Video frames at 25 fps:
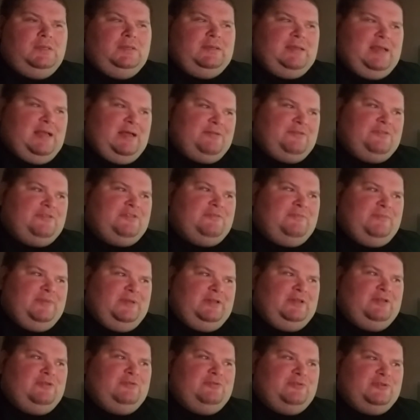Now that the
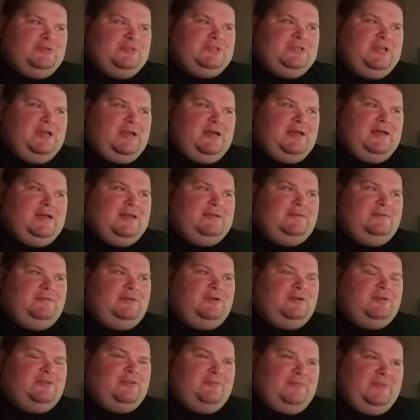mill owner's gone,
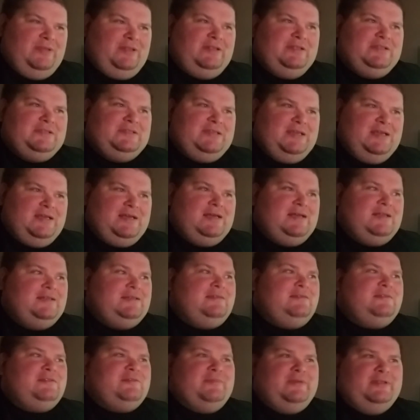or the mill is
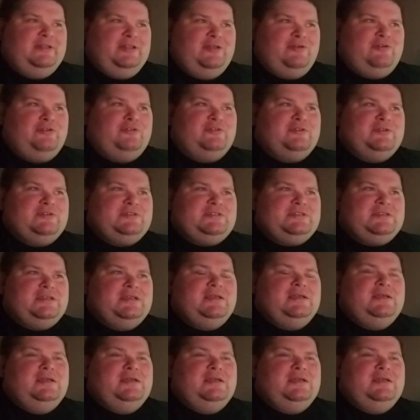gone, the mill owner is